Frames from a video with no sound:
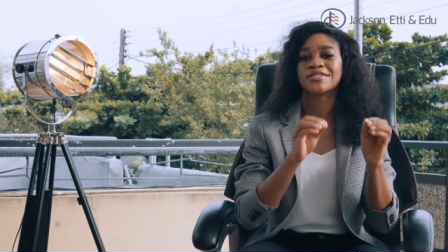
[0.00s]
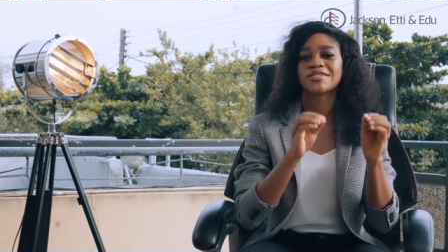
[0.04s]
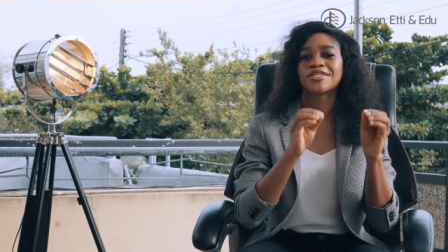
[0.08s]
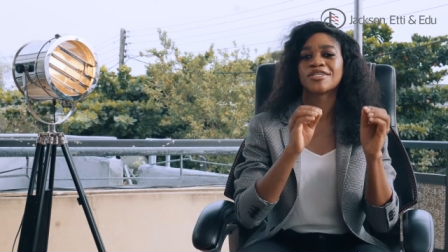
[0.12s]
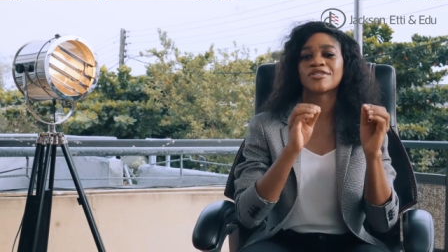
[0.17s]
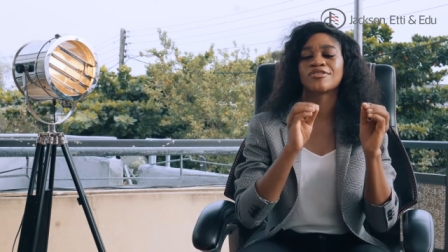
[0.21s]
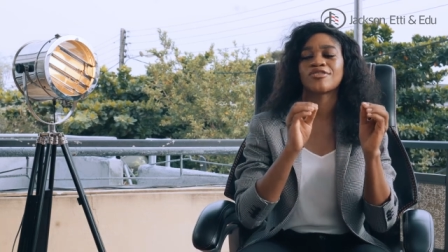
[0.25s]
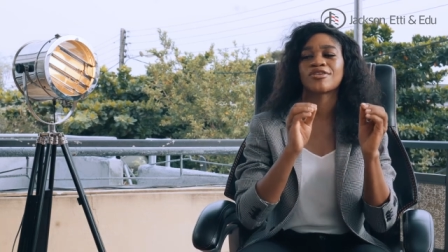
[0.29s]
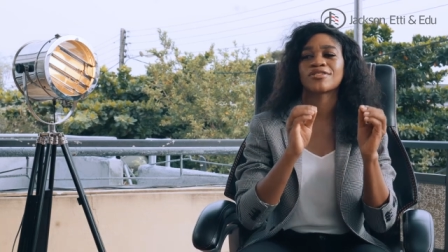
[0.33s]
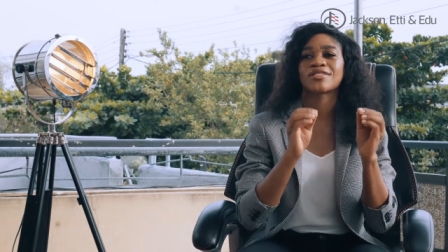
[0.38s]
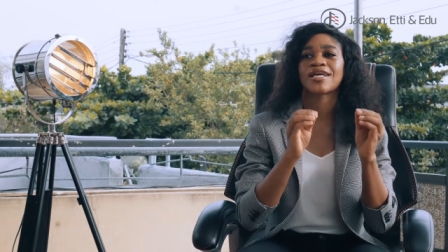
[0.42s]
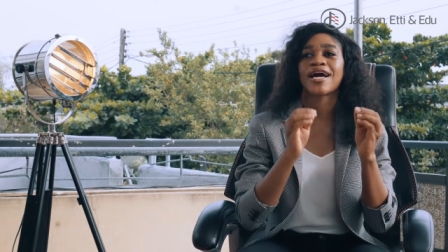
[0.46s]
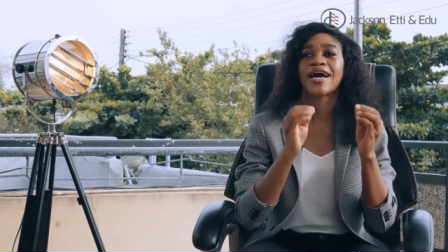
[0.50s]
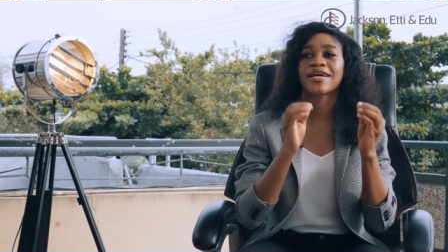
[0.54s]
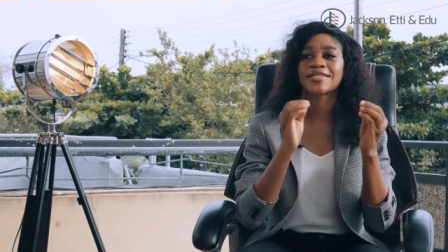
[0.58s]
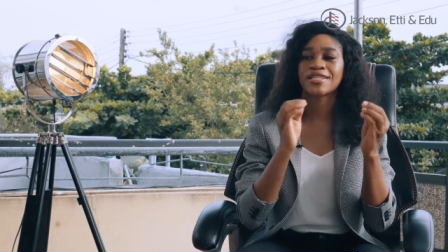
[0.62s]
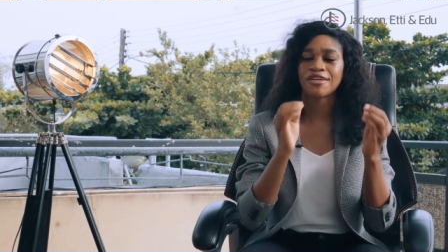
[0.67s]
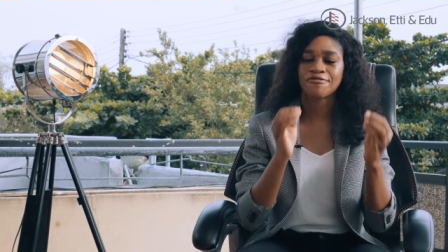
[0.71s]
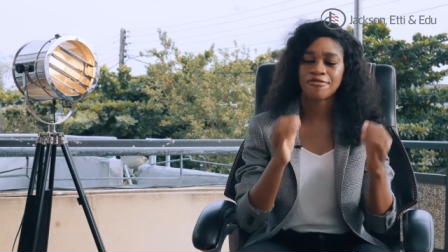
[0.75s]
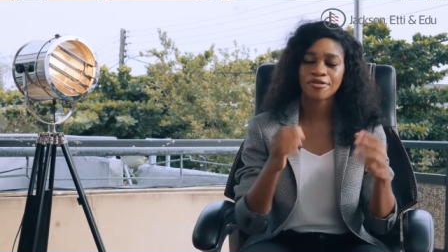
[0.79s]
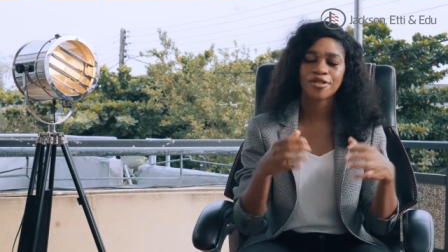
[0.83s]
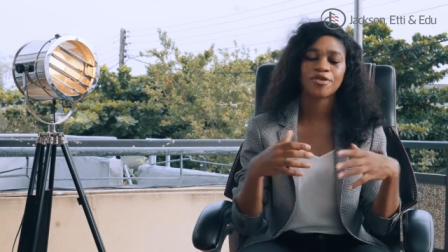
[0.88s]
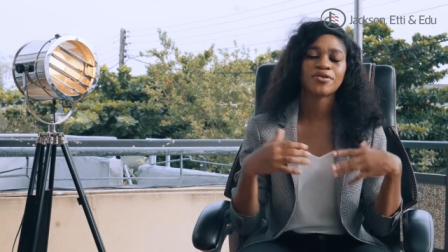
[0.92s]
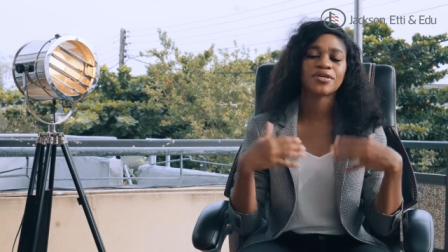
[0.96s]
it's just that I
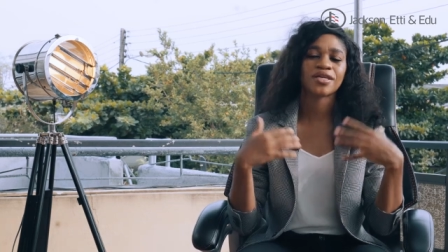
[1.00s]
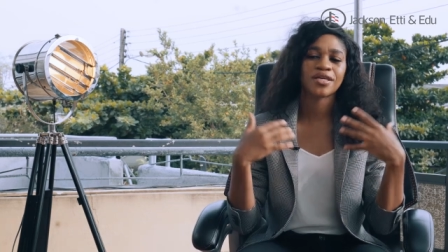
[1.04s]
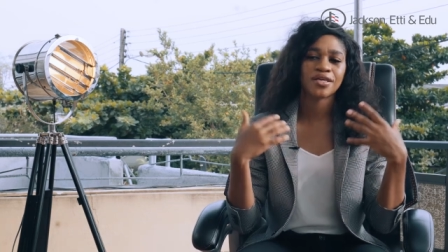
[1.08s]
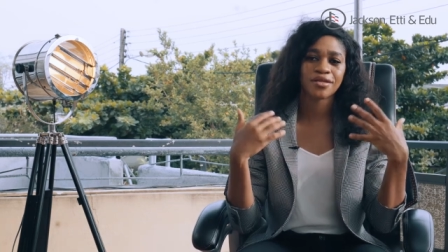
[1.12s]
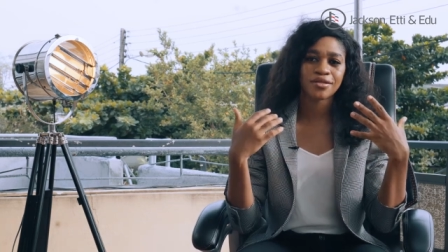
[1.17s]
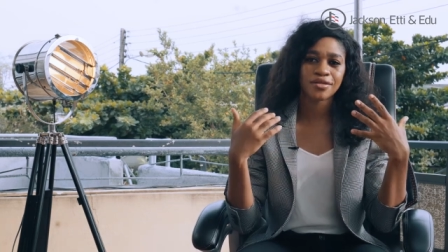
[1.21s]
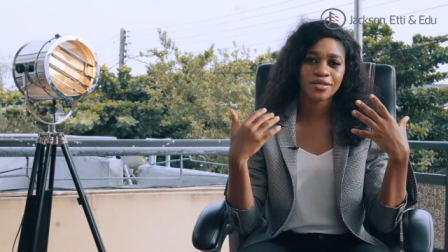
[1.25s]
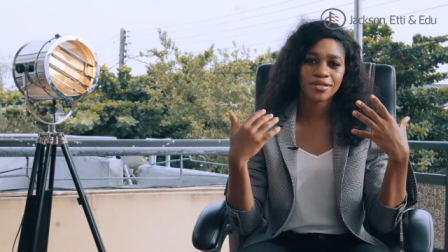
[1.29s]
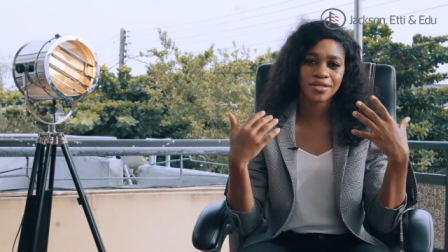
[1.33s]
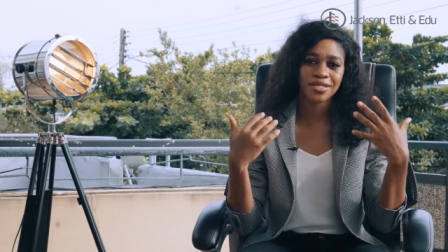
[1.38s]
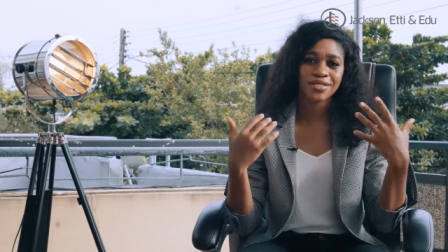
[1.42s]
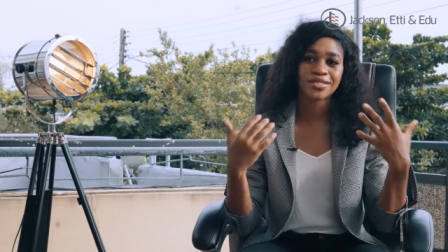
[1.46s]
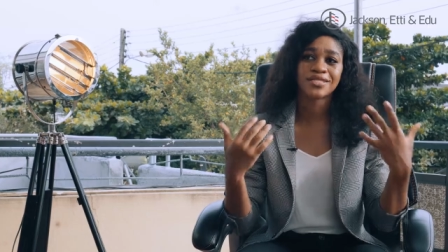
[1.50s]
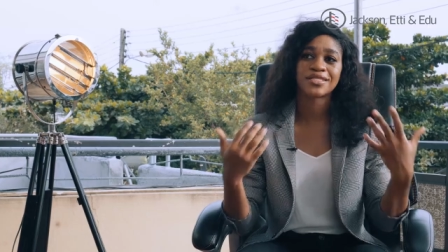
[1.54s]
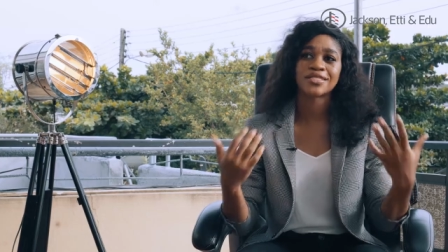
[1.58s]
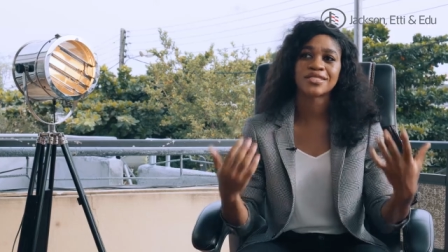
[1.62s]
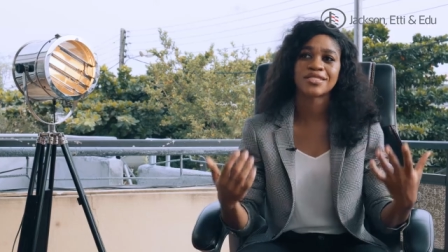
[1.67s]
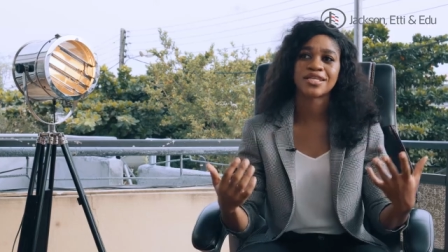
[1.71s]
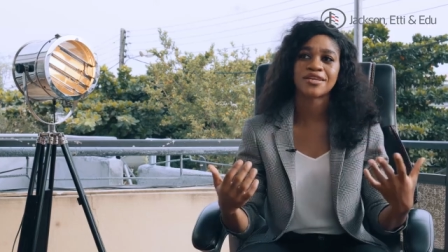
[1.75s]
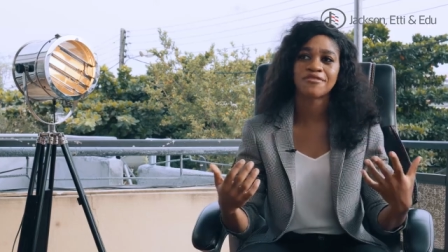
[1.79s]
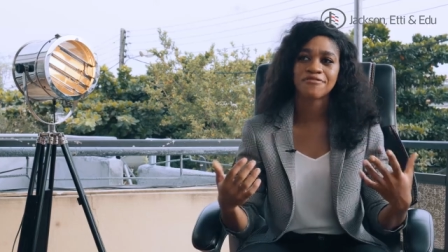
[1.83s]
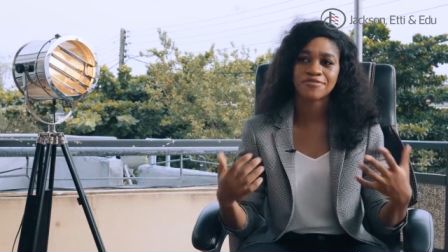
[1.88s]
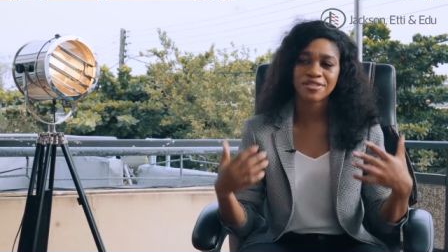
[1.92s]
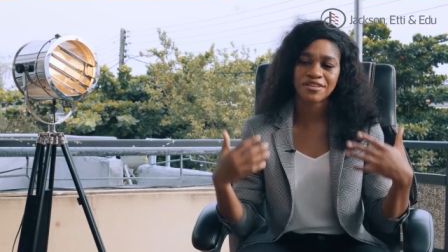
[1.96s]
just felt, okay, this is
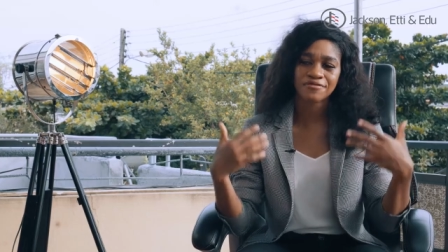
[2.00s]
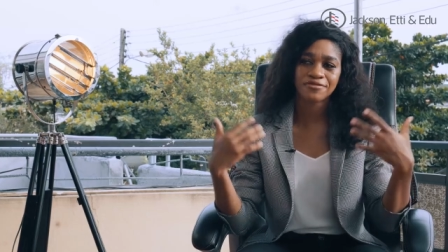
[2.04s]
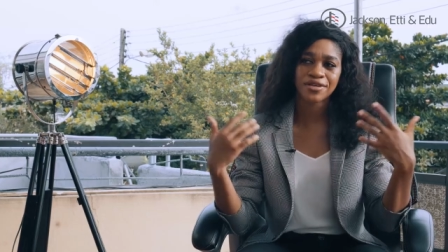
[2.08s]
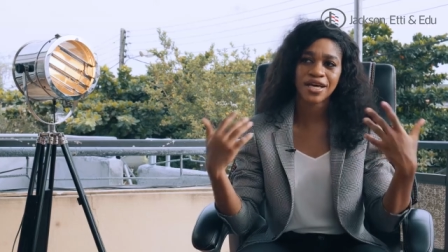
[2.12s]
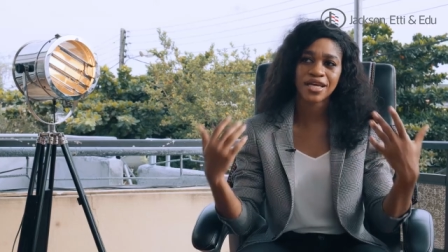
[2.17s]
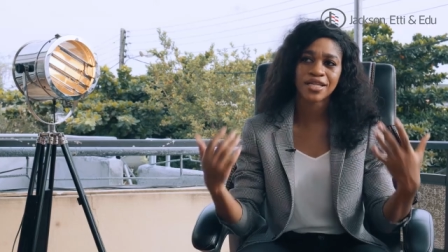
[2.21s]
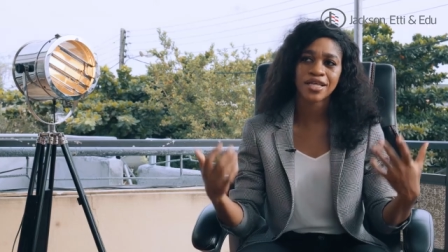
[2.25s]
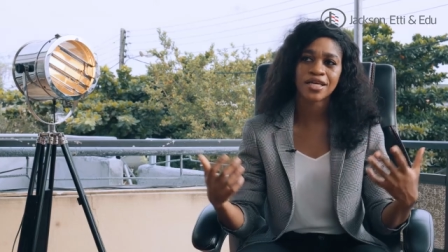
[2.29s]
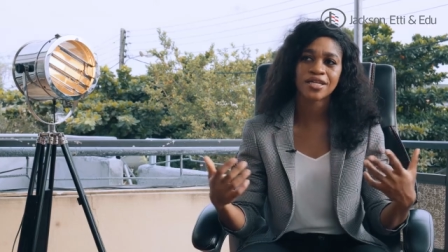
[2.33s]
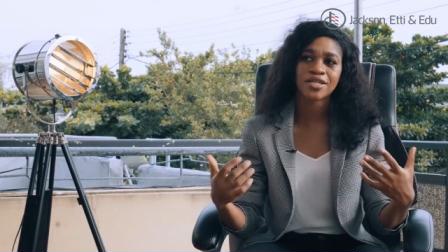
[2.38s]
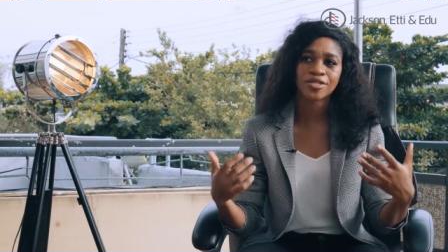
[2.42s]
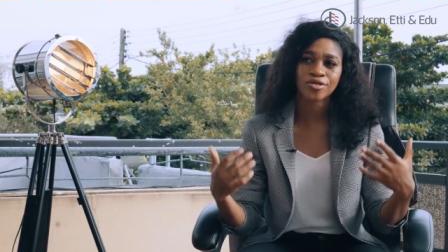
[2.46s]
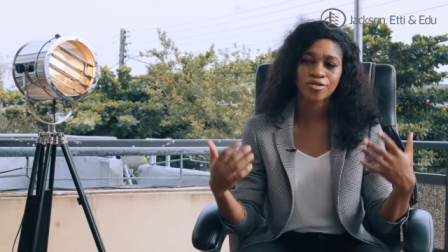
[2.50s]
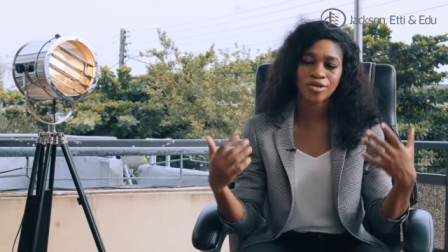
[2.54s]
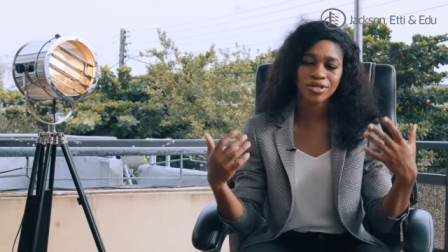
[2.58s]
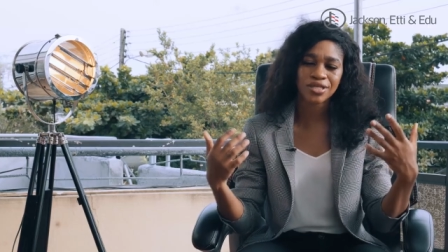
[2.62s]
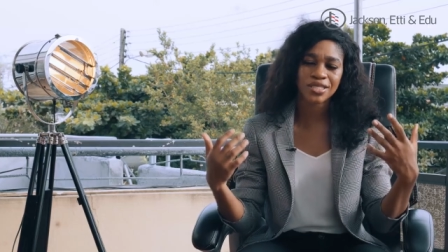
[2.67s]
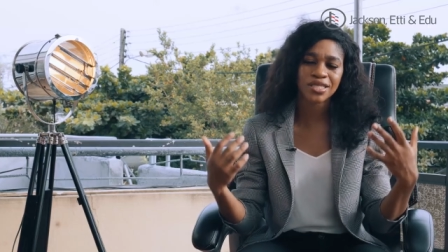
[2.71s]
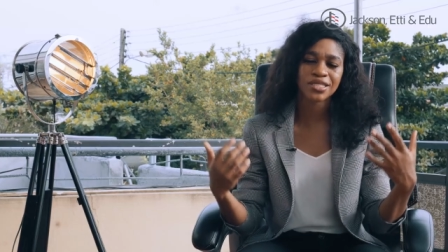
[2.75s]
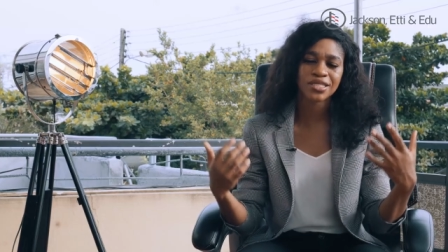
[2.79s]
safeguarded. It's not